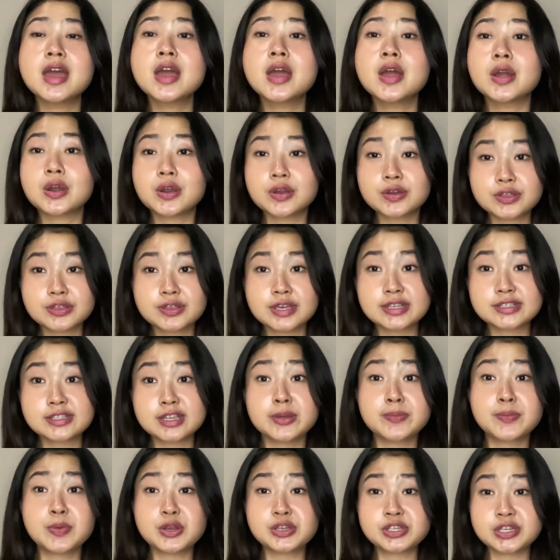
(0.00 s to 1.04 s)
Earth Day
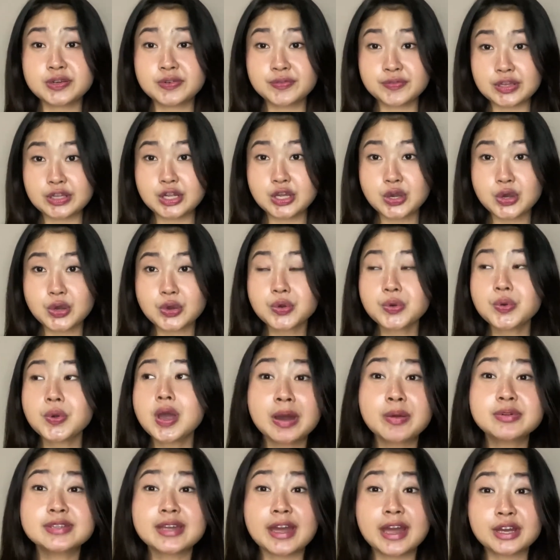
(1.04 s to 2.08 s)
celebration
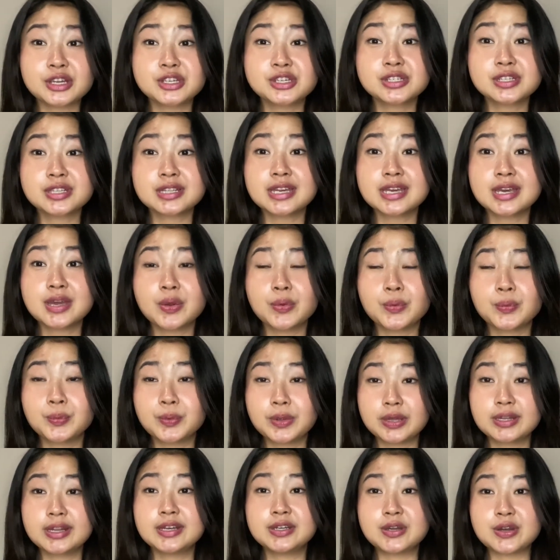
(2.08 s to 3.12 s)
video. I was actually
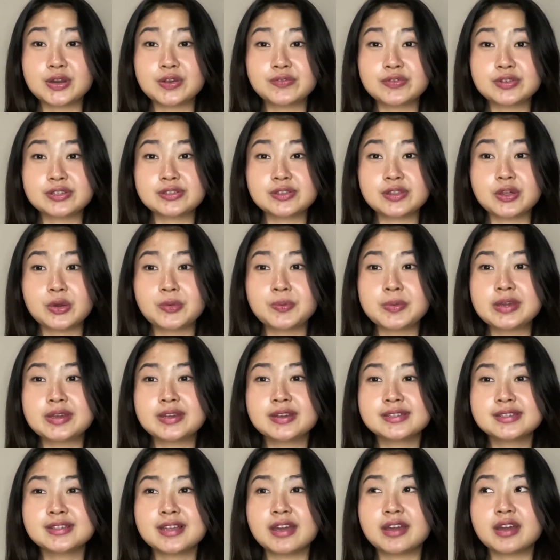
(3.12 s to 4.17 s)
really nervous though
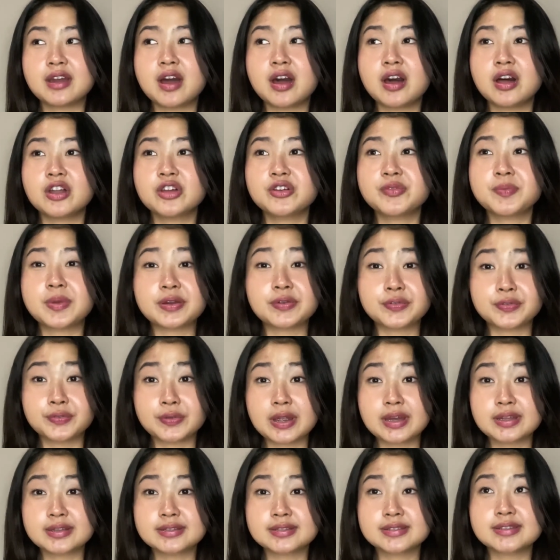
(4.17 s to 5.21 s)
because like all of my
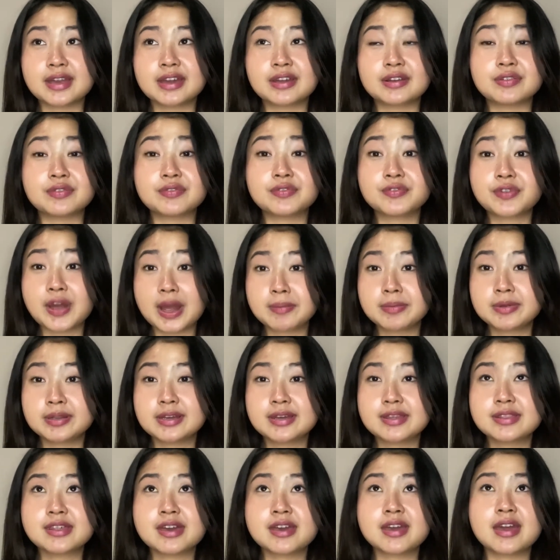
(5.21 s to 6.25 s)
friends and
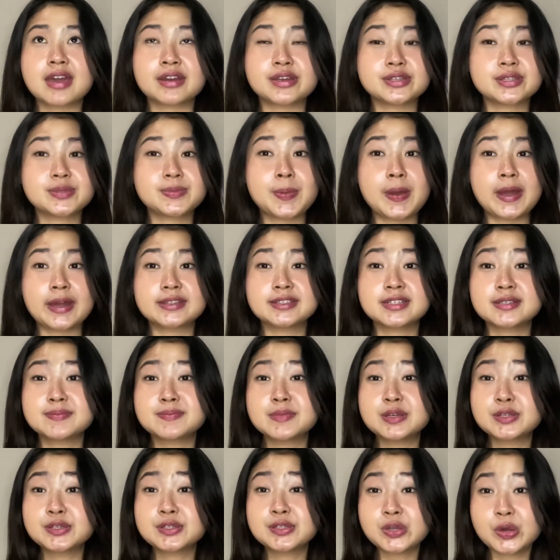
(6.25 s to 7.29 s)
family, they expected
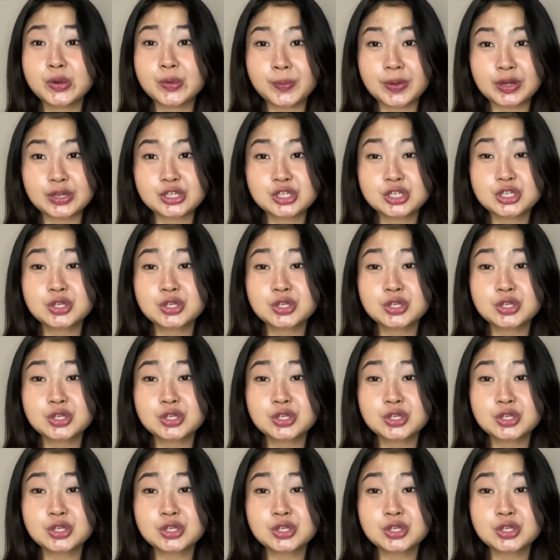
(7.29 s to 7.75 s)
me so much to